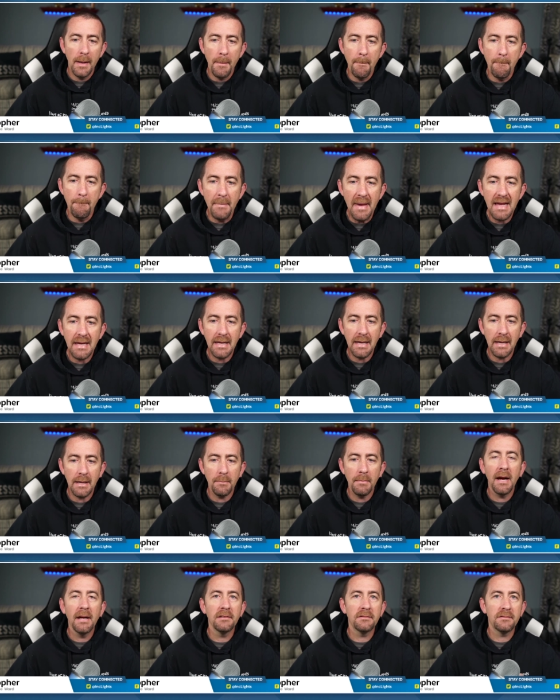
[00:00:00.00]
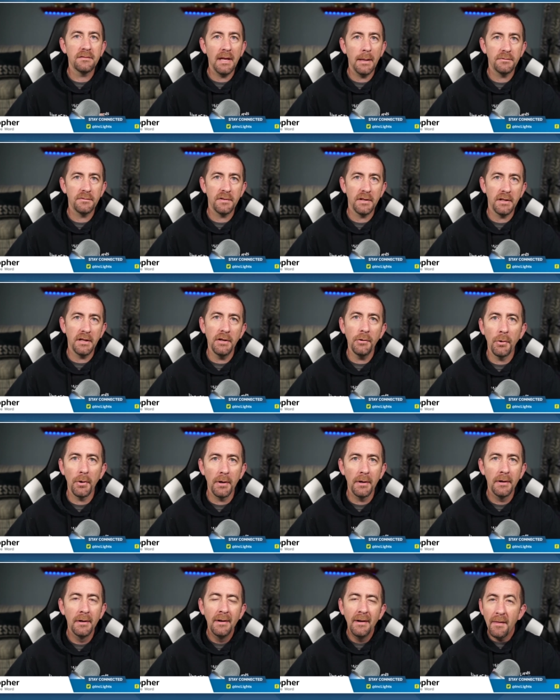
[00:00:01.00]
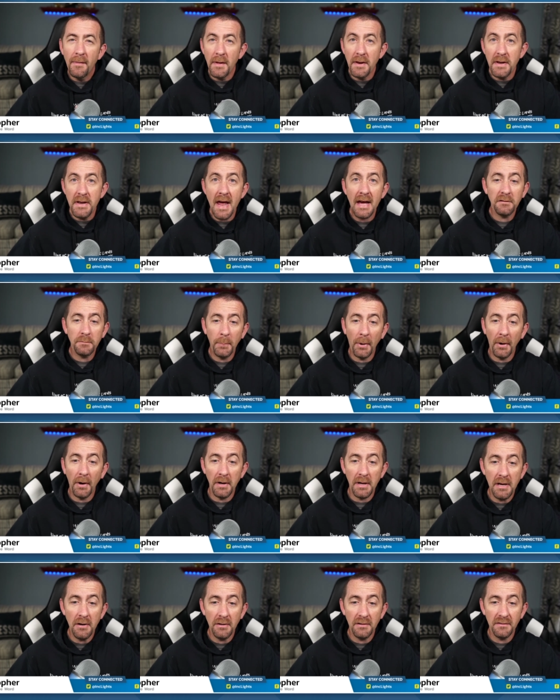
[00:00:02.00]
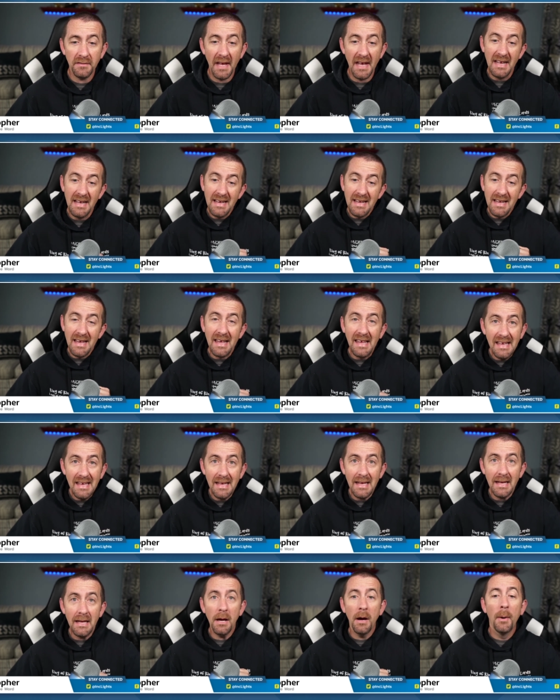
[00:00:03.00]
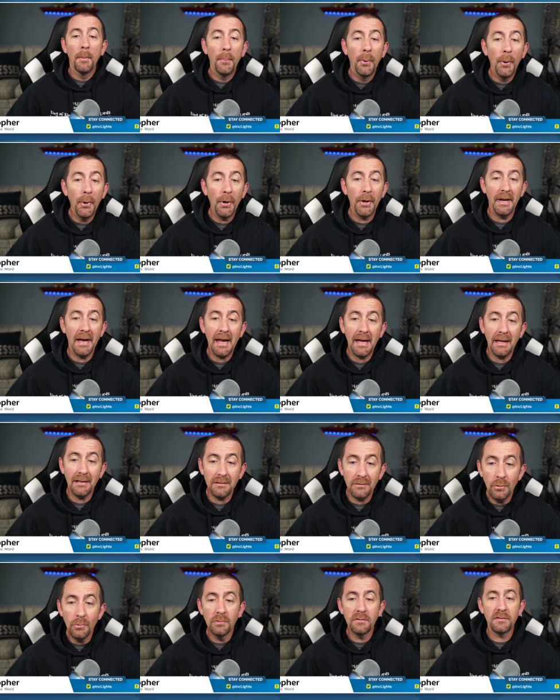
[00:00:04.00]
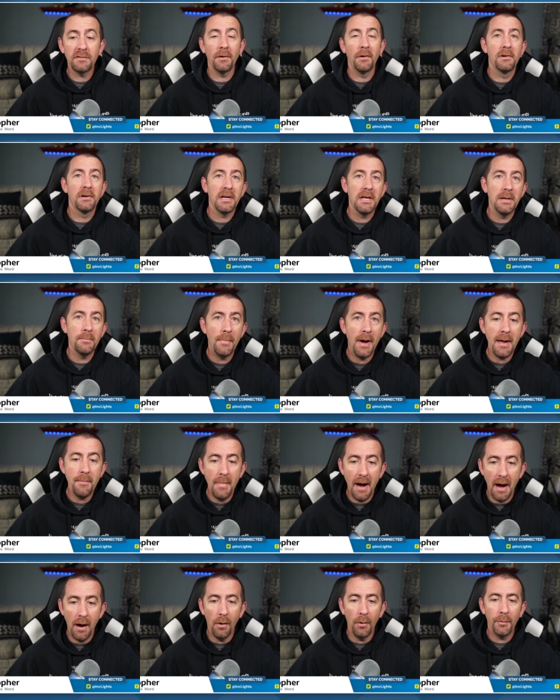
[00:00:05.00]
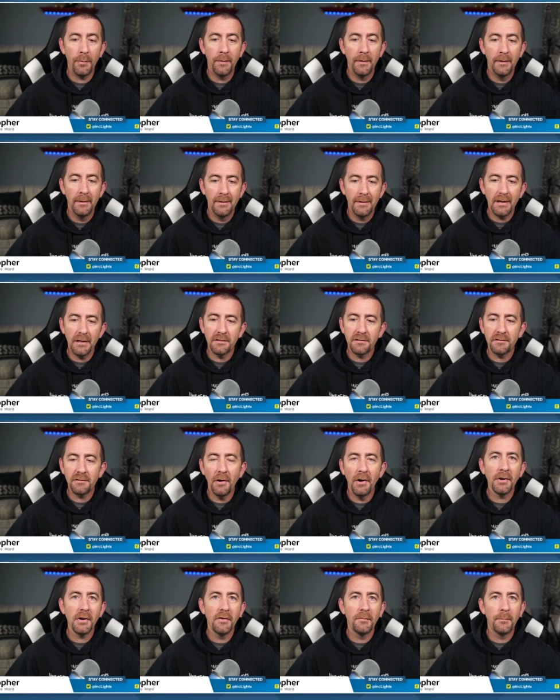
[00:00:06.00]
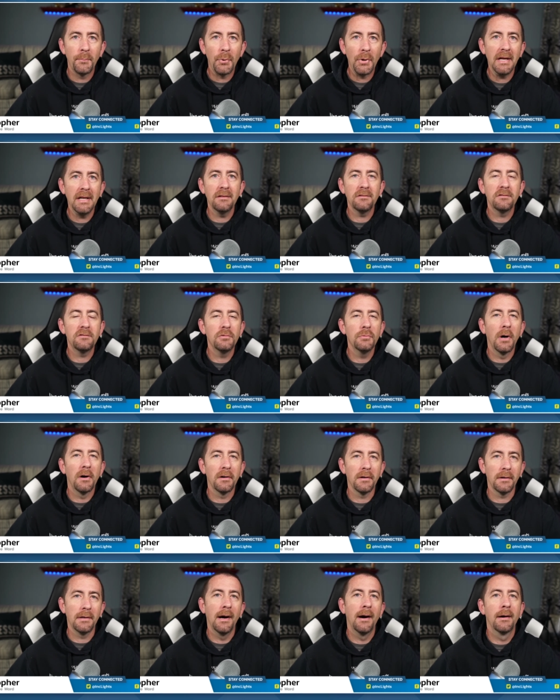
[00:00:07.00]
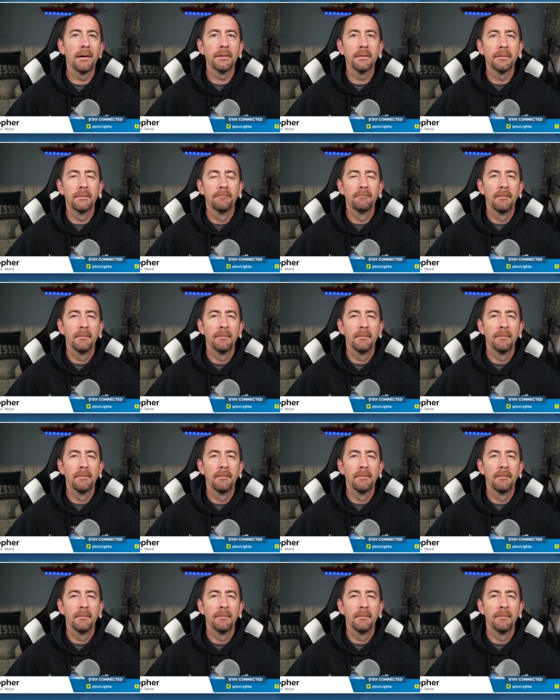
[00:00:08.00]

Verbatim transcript: making my steps secure. The next part here is that he put a new song in my mouth, a song of praise to our God.